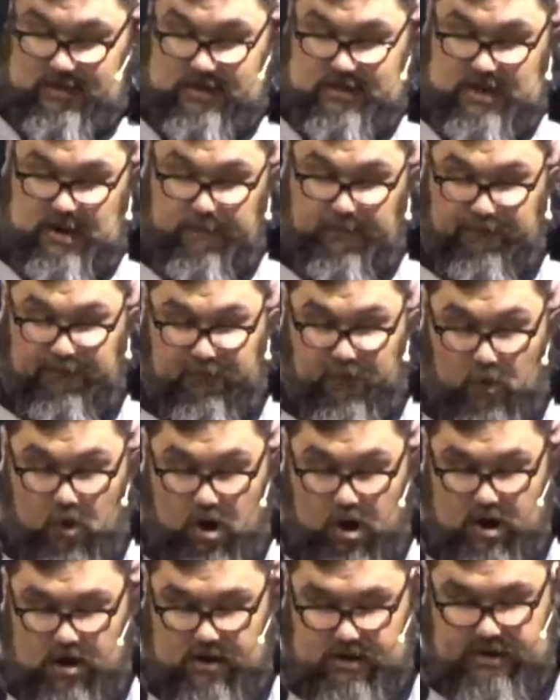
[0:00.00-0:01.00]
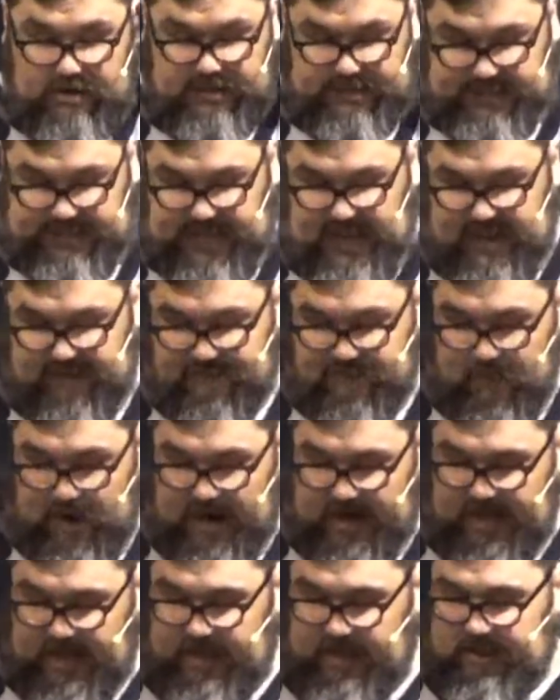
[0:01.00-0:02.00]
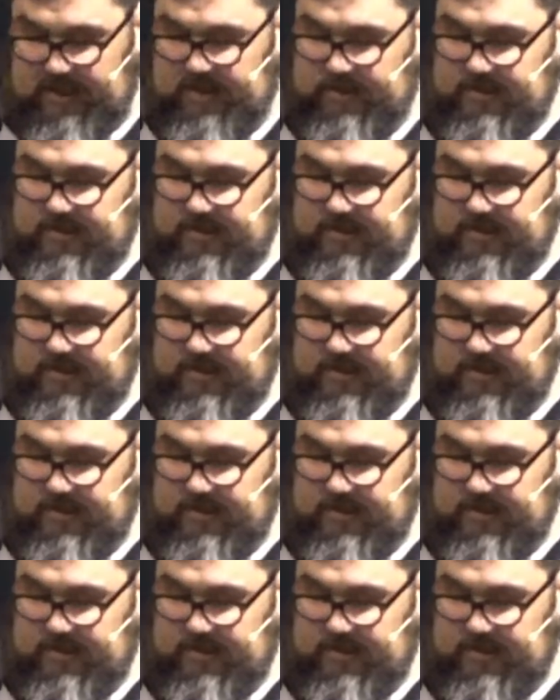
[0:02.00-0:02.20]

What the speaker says: Number four, save money.